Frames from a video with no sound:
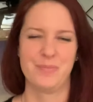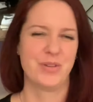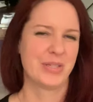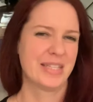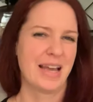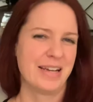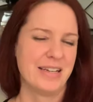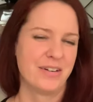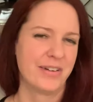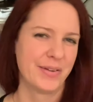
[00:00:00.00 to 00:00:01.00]
That's the
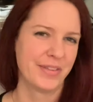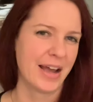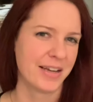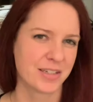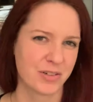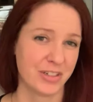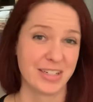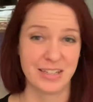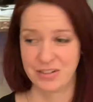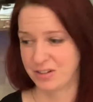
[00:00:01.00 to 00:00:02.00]
idea around that. Or,
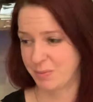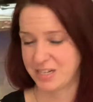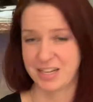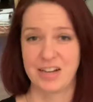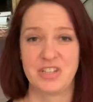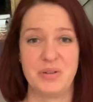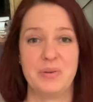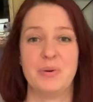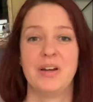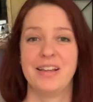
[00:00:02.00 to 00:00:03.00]
you know, you might
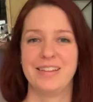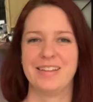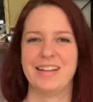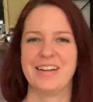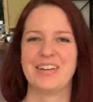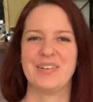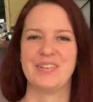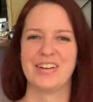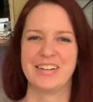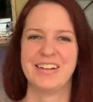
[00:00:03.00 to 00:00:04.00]
tattoo the light code
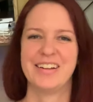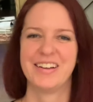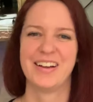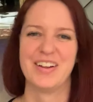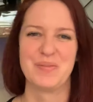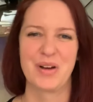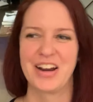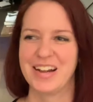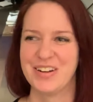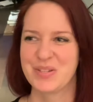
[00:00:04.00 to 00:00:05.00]
on your
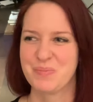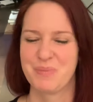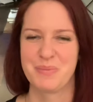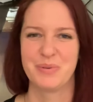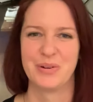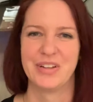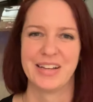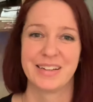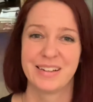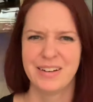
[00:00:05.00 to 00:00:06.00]
body. I know some people are
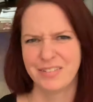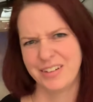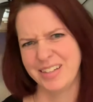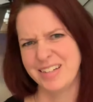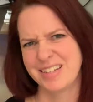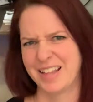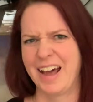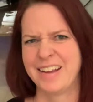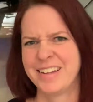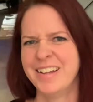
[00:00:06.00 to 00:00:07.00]
like really into
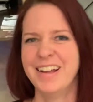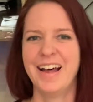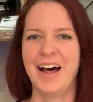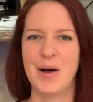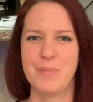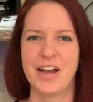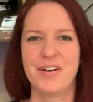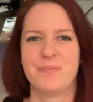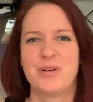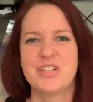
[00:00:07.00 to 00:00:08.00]
that. I
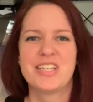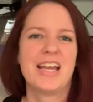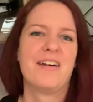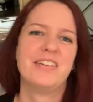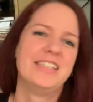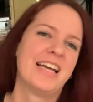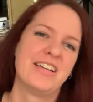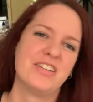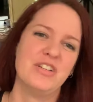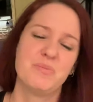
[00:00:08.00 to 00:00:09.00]
don't personally have any
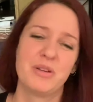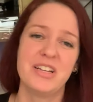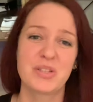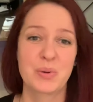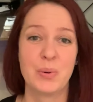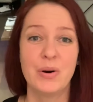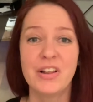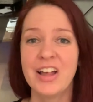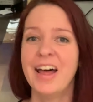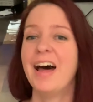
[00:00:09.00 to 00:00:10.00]
tattoos, but it's cool.